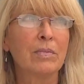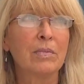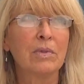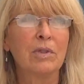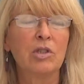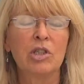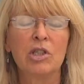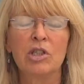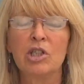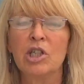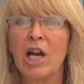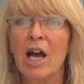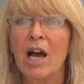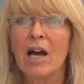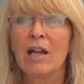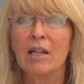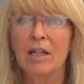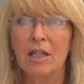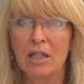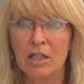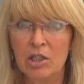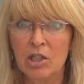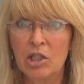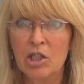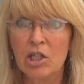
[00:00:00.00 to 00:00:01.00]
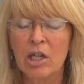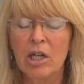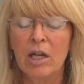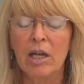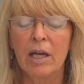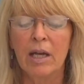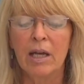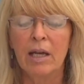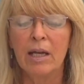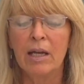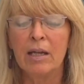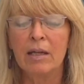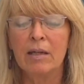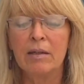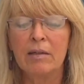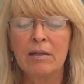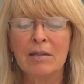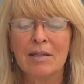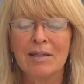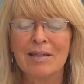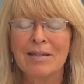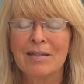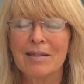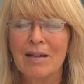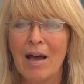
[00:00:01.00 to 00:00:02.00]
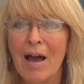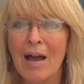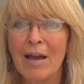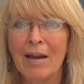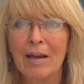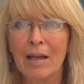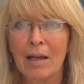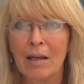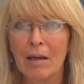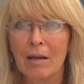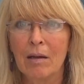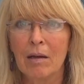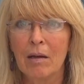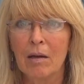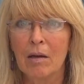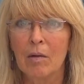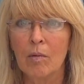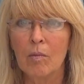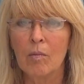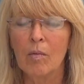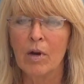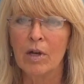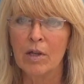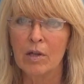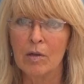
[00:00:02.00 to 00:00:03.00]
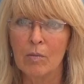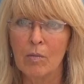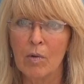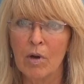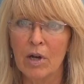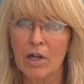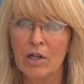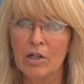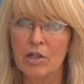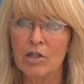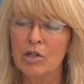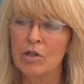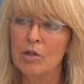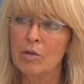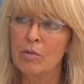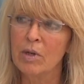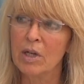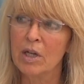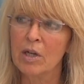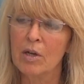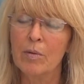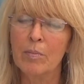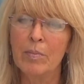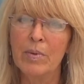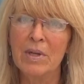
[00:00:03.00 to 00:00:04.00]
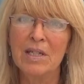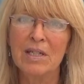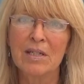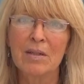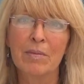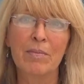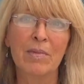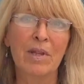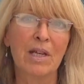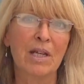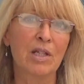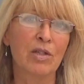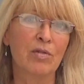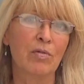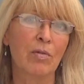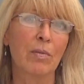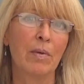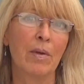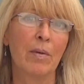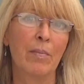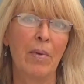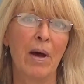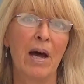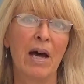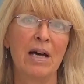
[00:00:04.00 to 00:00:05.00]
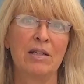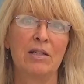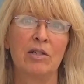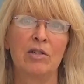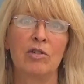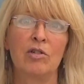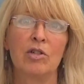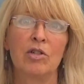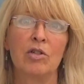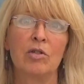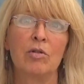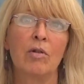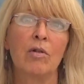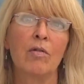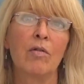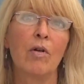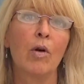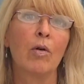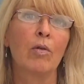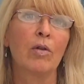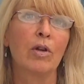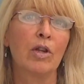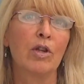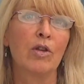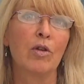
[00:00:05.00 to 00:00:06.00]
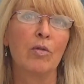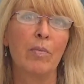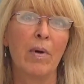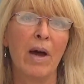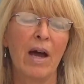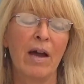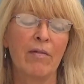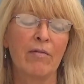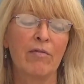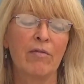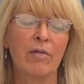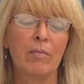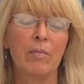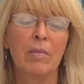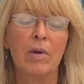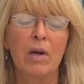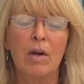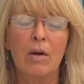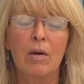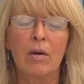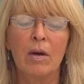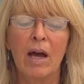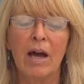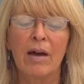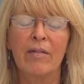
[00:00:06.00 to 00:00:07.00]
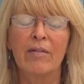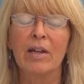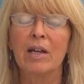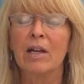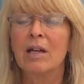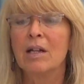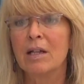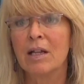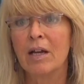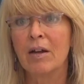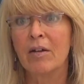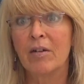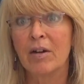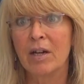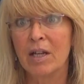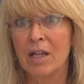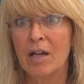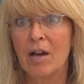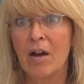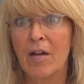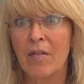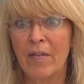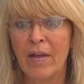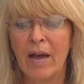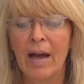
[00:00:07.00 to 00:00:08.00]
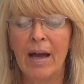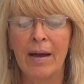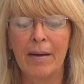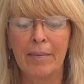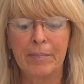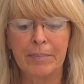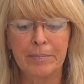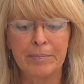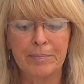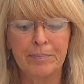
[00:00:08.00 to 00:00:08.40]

challenge in deciding what you want to do. It could be some things from the past that are sort of holding you back from having clarity on that.